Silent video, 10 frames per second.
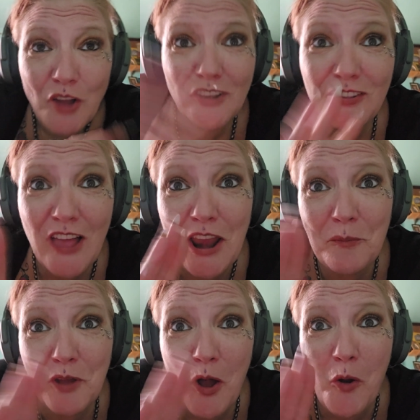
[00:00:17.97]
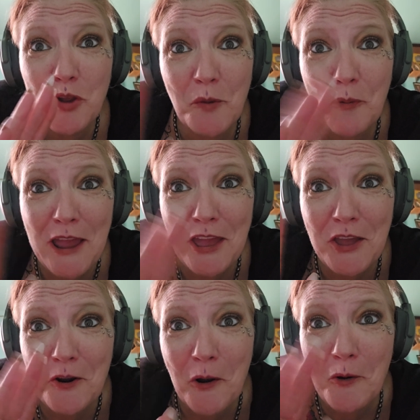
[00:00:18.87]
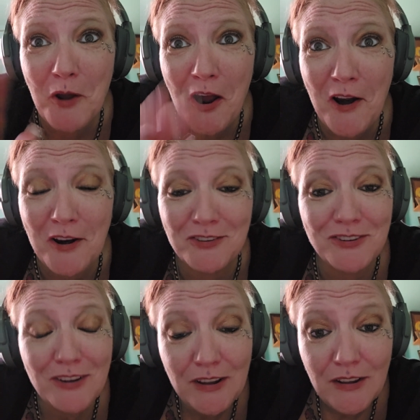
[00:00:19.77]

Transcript: Just let him go. You're breaking your own heart.